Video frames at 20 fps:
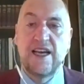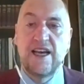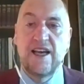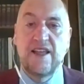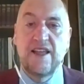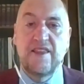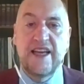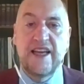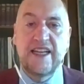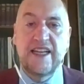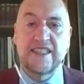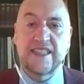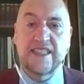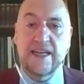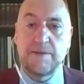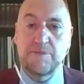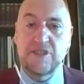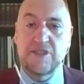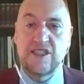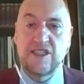then it's
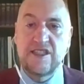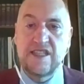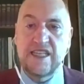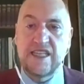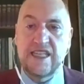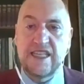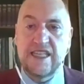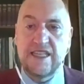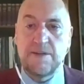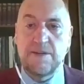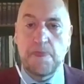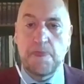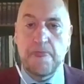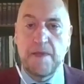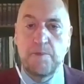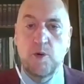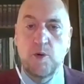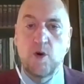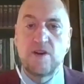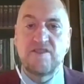up to the
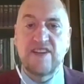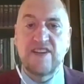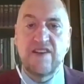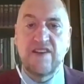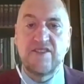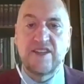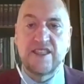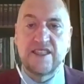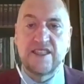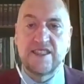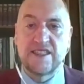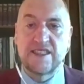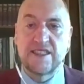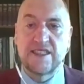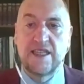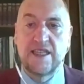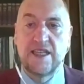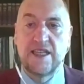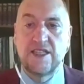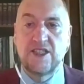Board of Governors
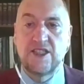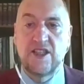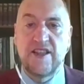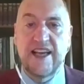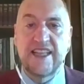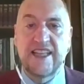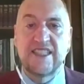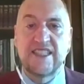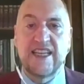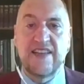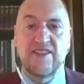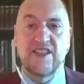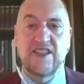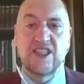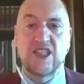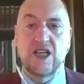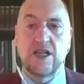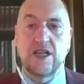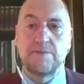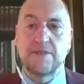to then set the
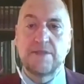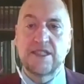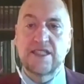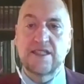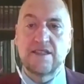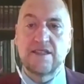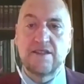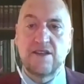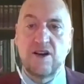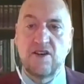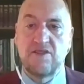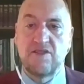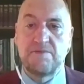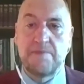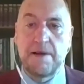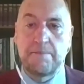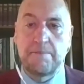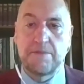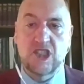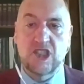terms of
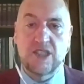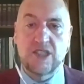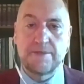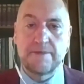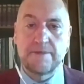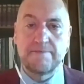membership.